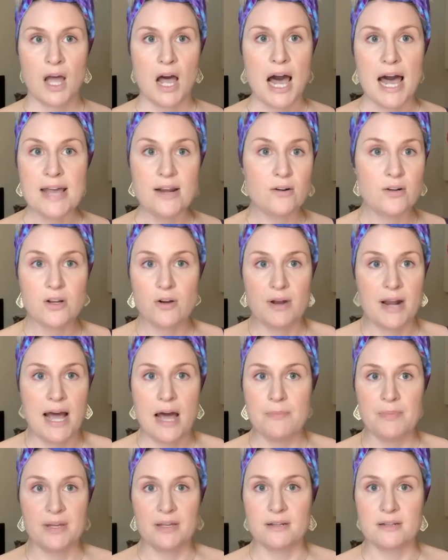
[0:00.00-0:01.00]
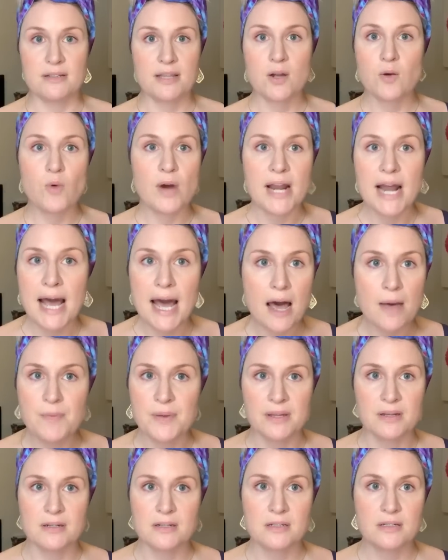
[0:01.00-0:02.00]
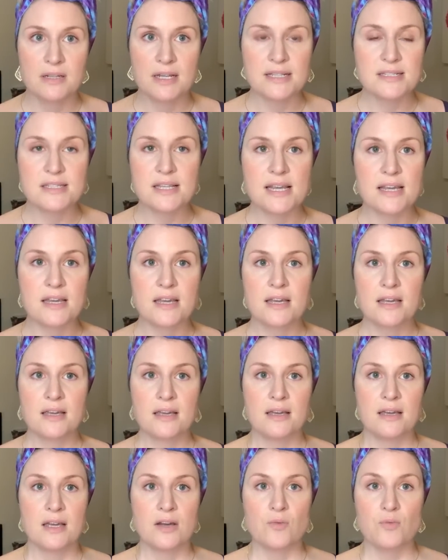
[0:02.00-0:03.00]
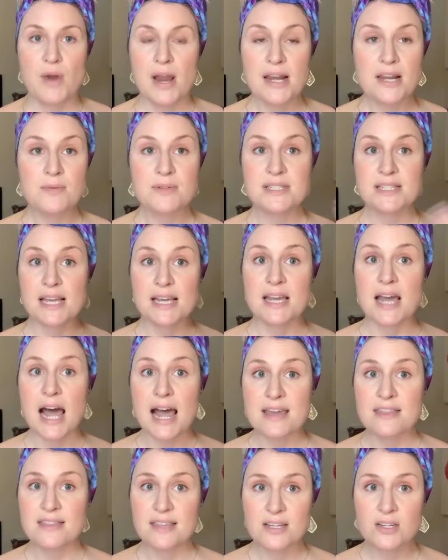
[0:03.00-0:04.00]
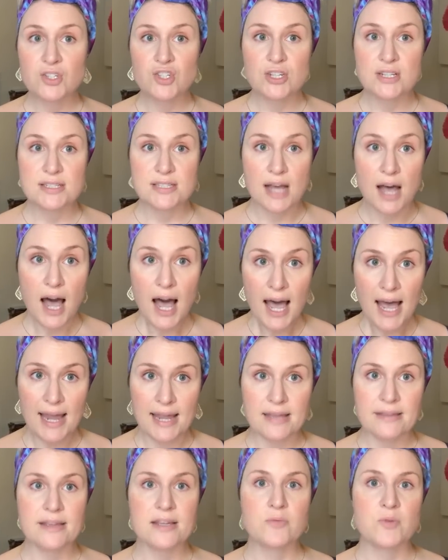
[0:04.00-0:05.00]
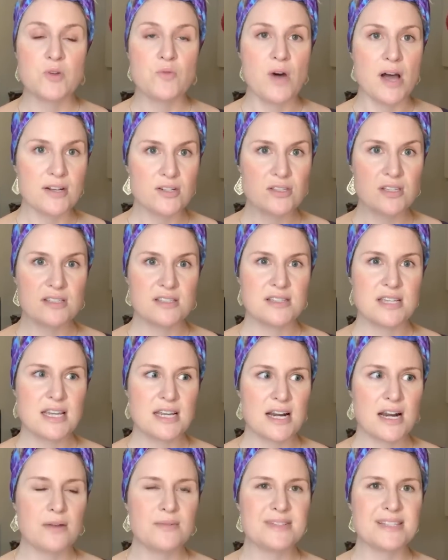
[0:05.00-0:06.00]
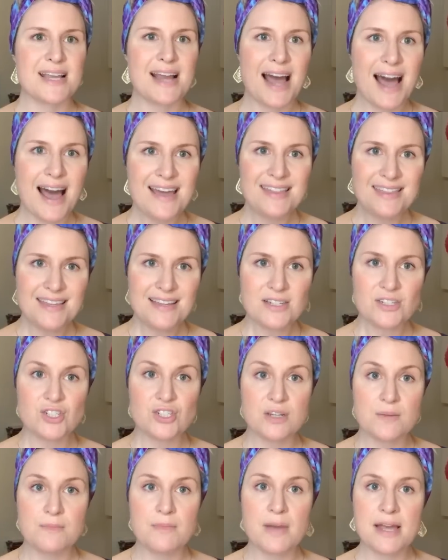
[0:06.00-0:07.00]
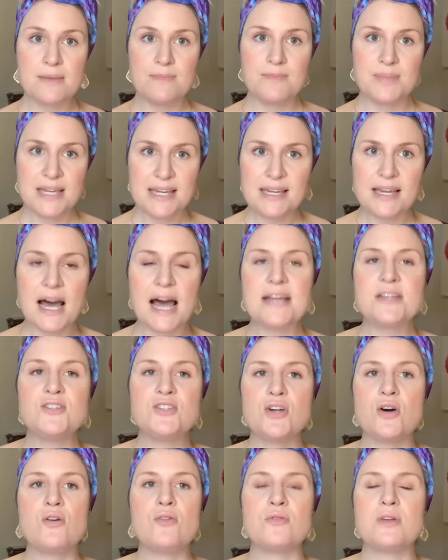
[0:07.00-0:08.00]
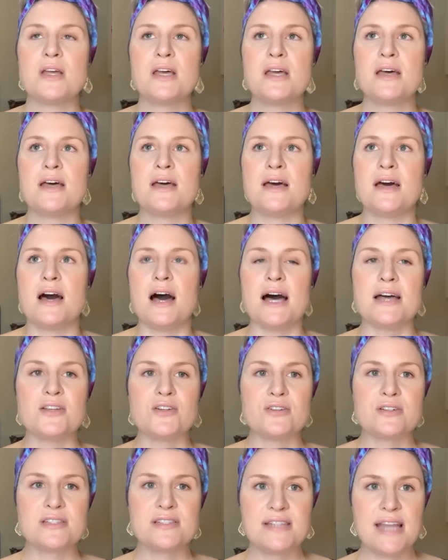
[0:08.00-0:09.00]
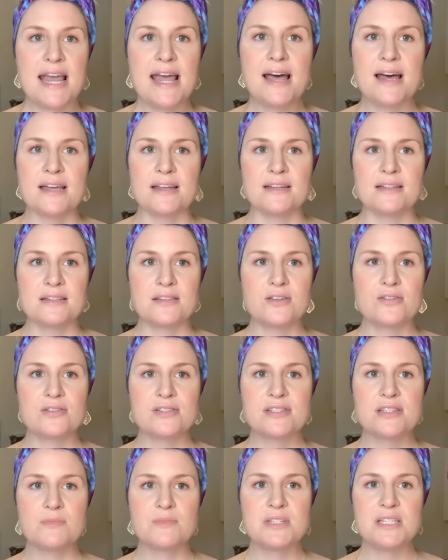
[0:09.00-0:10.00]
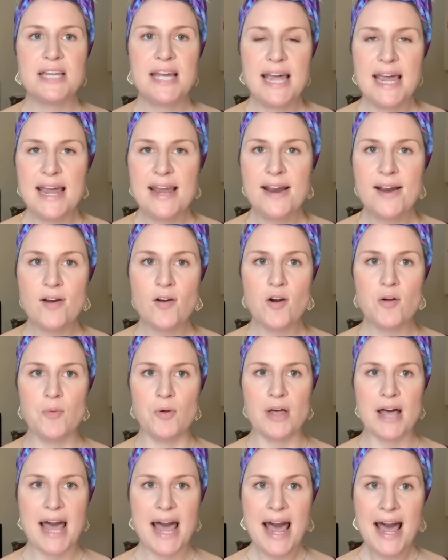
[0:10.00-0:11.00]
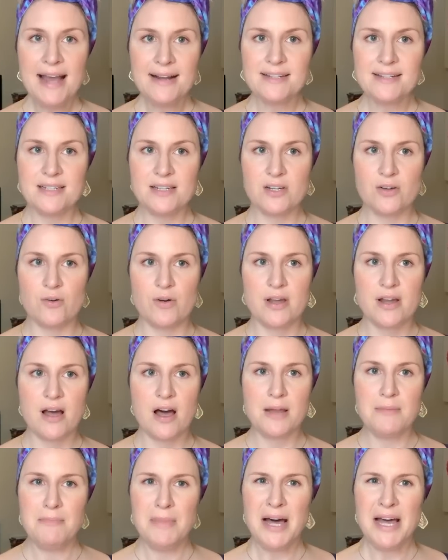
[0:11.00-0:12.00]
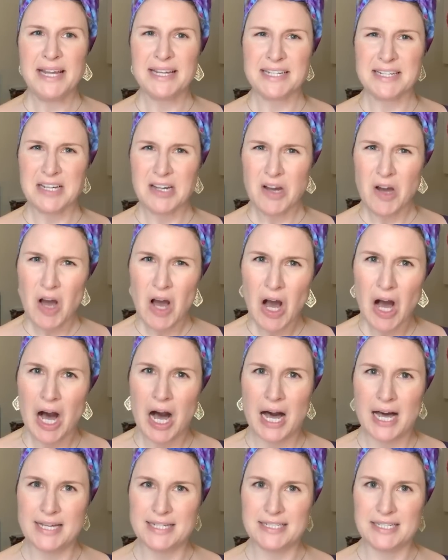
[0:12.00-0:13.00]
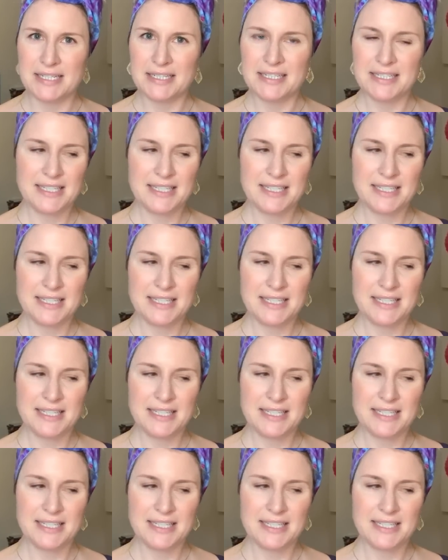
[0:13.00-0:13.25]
I don't know what happened. Like, what happened? It's like, Randy was like, I think she's high. Like, when we watched the scene, I was like, I think she might be. I don't understand. There's some terrible acting going on. My God.